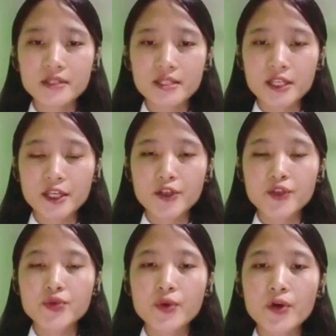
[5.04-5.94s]
of the
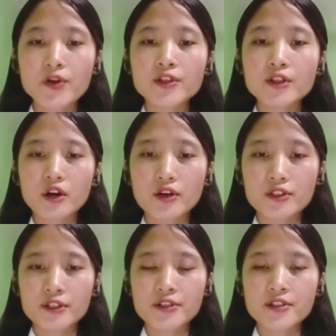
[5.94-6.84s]
day to all the
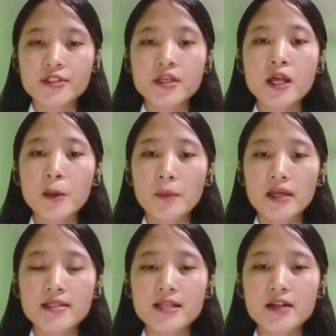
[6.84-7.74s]
audience.
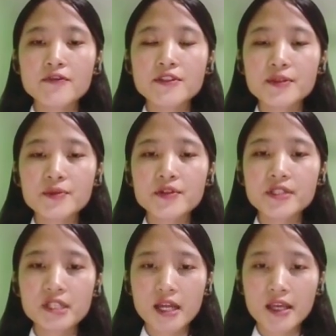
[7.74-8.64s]
Myself
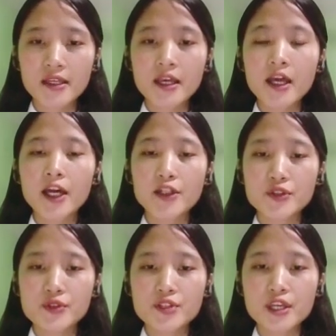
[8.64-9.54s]
Simran Rai,
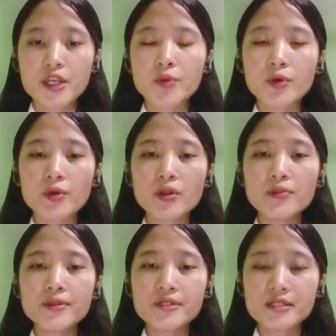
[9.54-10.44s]
and today we
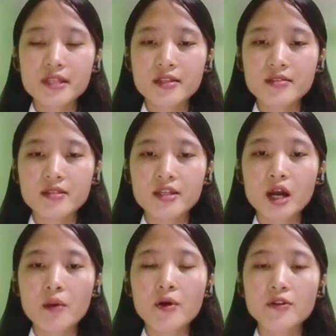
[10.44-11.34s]
will be
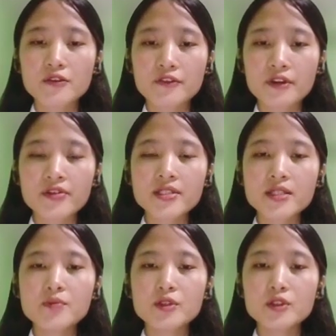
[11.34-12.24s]
discussing about a very
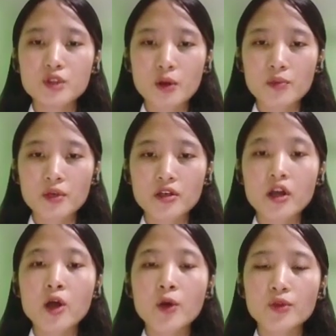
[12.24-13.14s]
simple topic
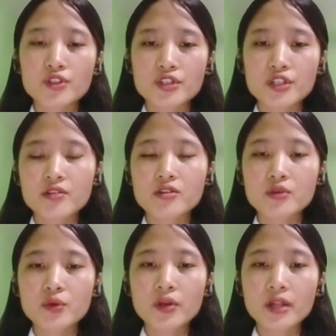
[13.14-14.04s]
which is
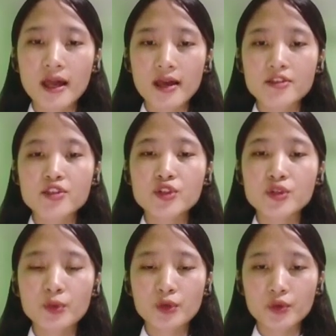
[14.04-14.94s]
known as
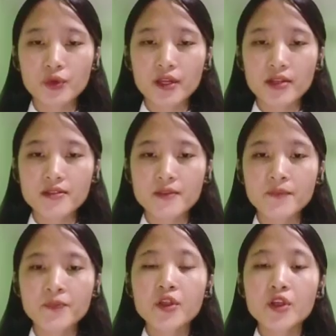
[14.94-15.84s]
pneumothorax.
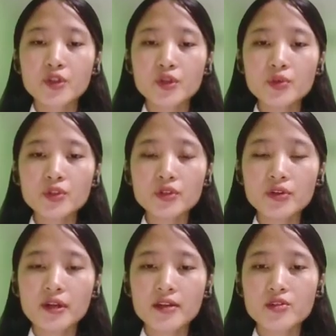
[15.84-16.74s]

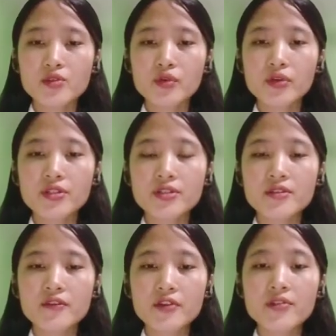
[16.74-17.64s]
Pneumothorax, though it
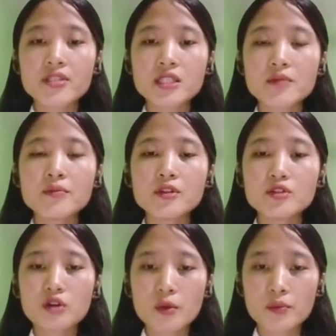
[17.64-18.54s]
is a very
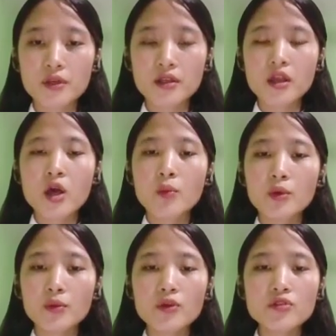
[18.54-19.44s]
simple topic,
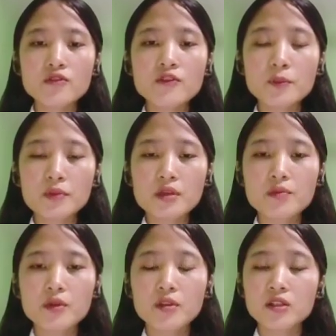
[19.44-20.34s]
but most of the
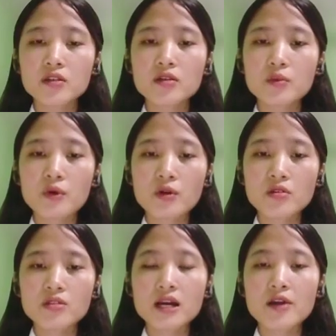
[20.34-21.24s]
people in the
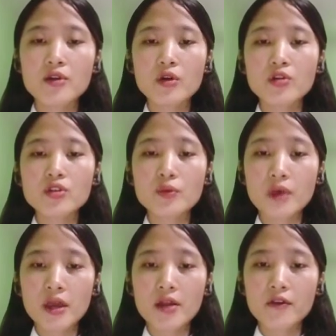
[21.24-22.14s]
world are not
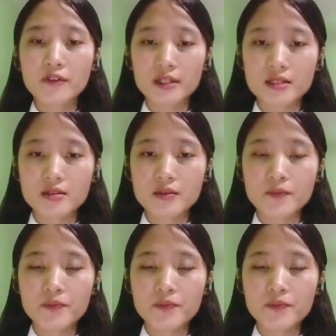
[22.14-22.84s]
aware of it.